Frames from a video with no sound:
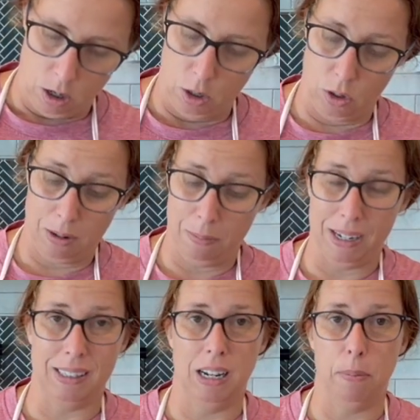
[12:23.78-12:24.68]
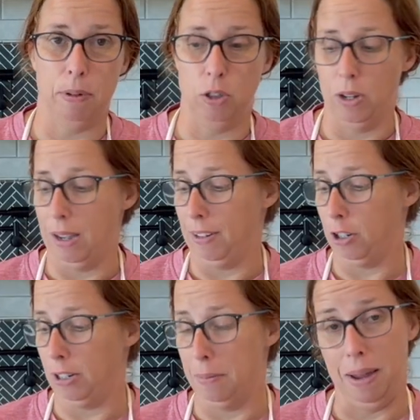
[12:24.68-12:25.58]
You can mix it up and do heavy
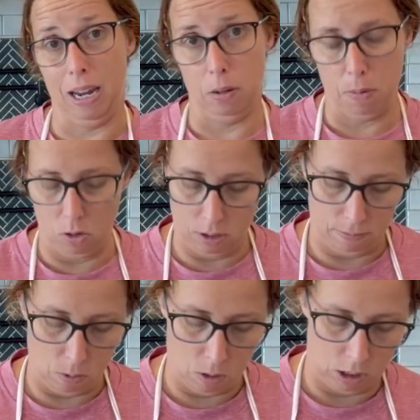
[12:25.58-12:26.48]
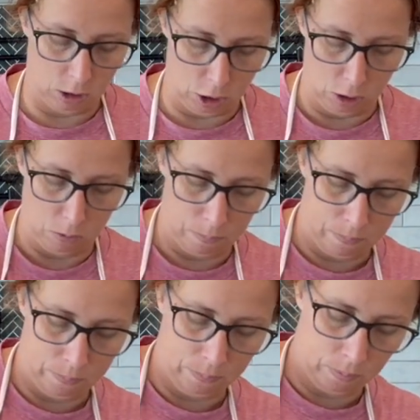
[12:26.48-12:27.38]
cream and milk if you wanted to,
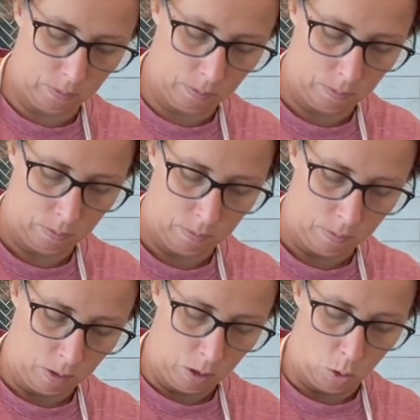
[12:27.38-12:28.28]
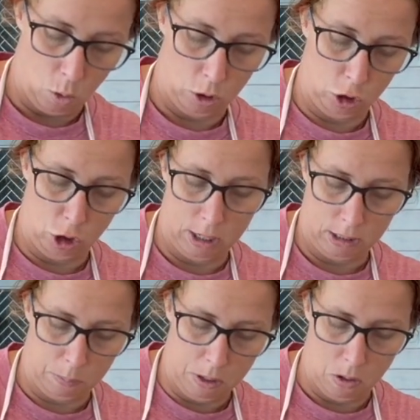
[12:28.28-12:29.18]
or
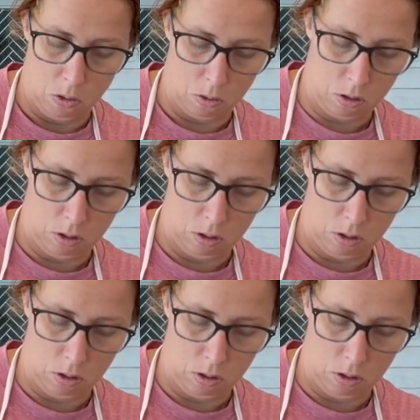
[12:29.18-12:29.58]
just milk.